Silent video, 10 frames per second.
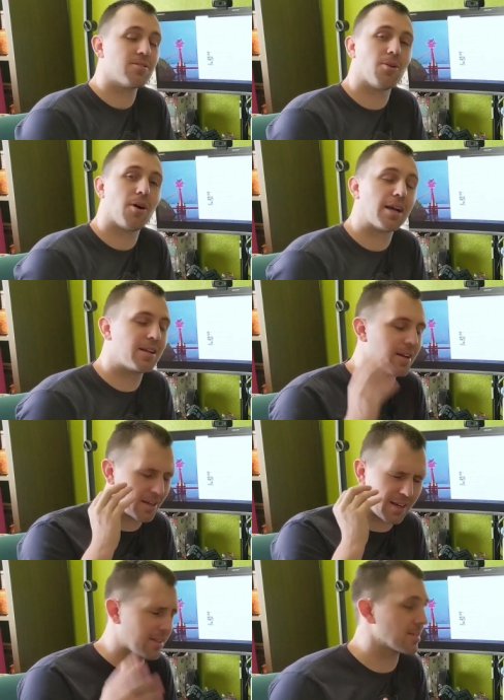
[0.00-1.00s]
So I, I
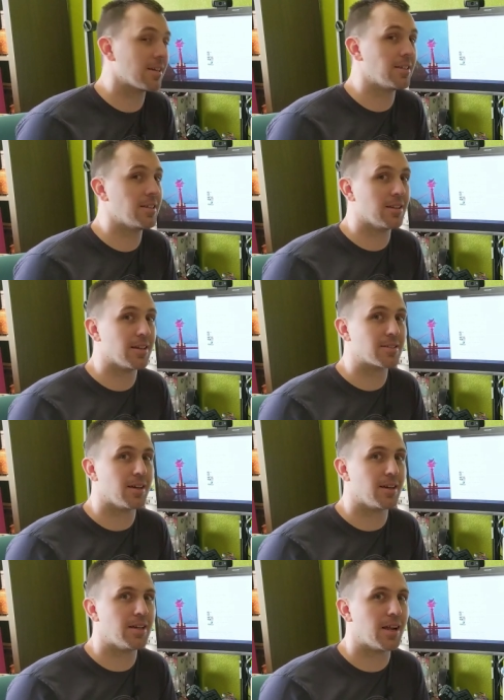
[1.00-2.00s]
got this idea last
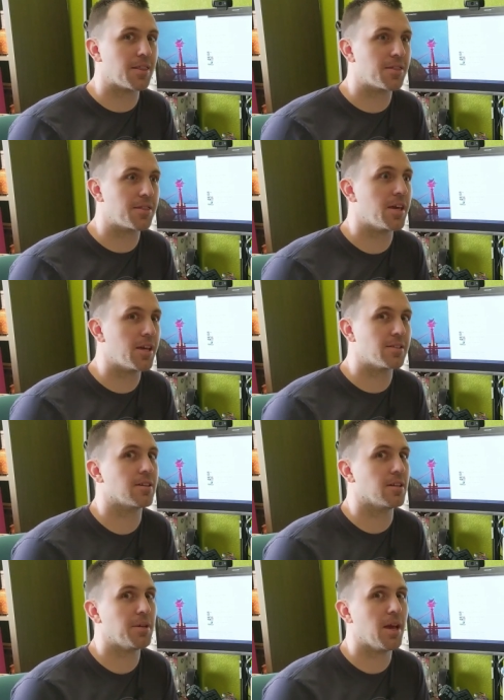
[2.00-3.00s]
night and I think it's
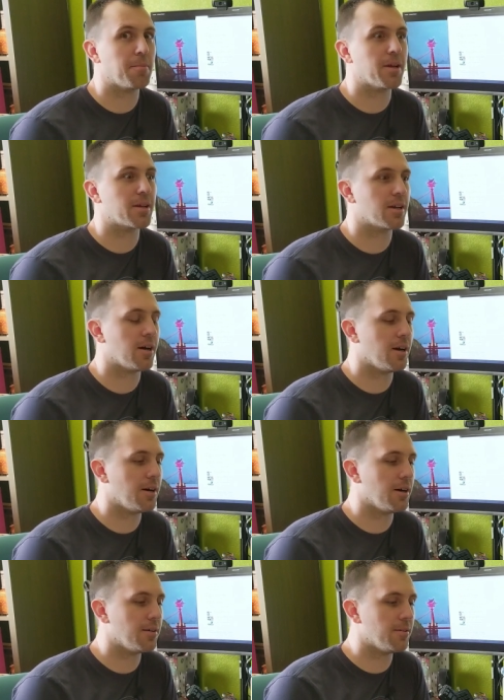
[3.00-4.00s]
gonna be epic.
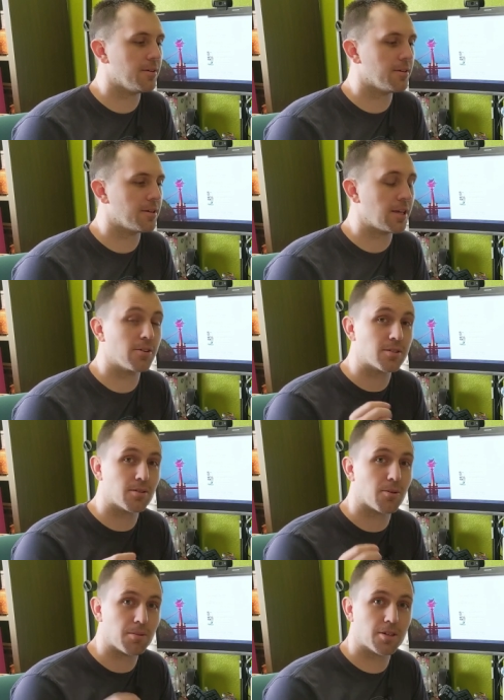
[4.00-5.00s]
Uh, here's
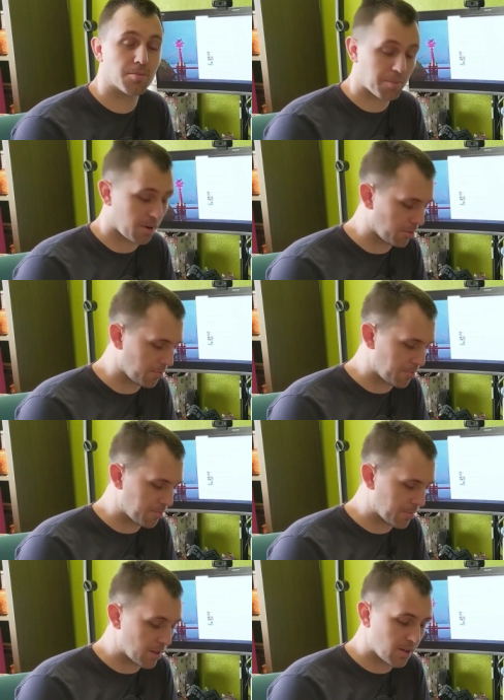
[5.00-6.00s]
the here's my problem.
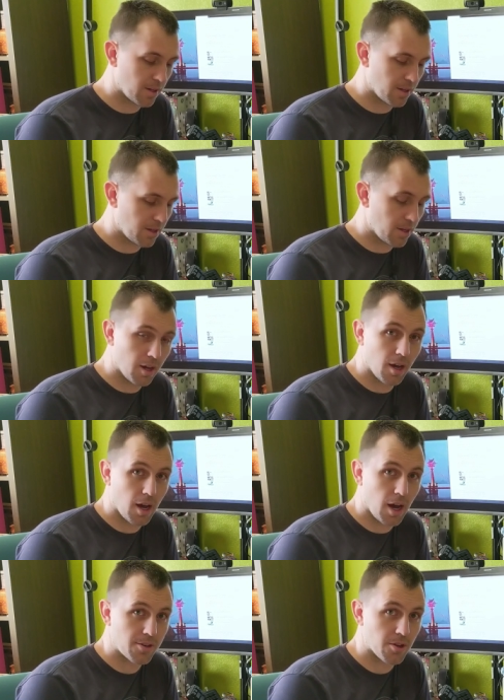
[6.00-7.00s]

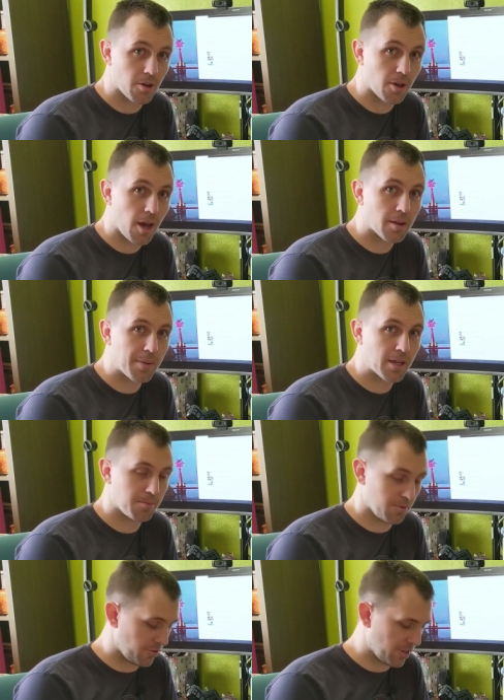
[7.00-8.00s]
I don't know how to make a
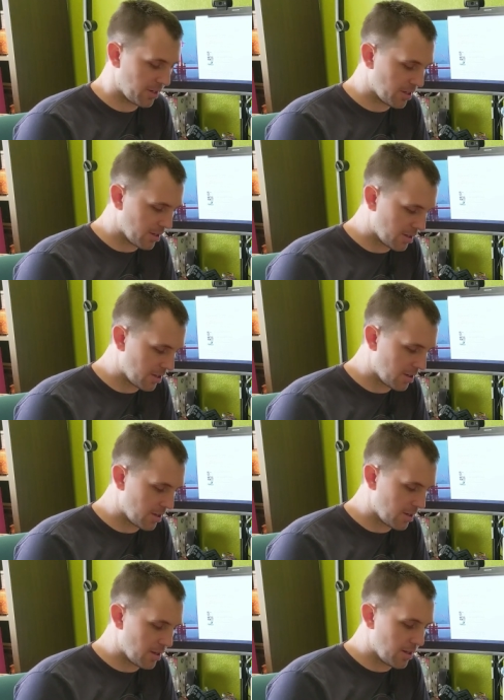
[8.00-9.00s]
movie,
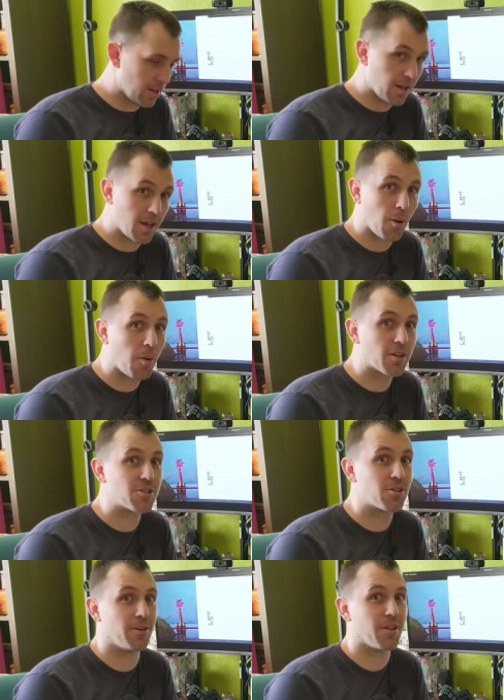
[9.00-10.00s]
and I want to
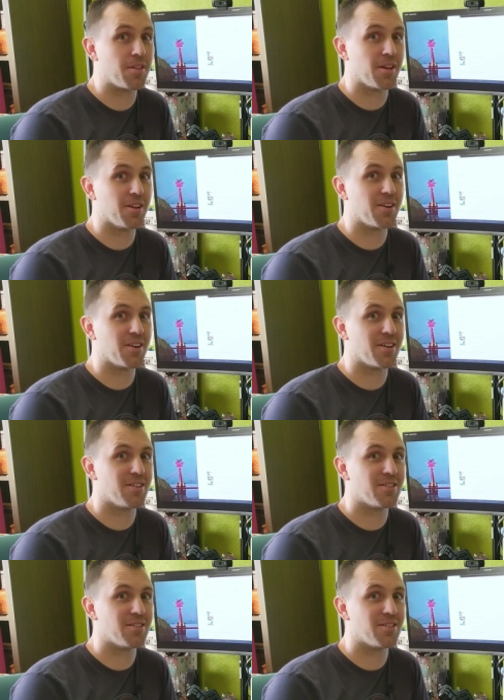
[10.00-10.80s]
show it in a theater.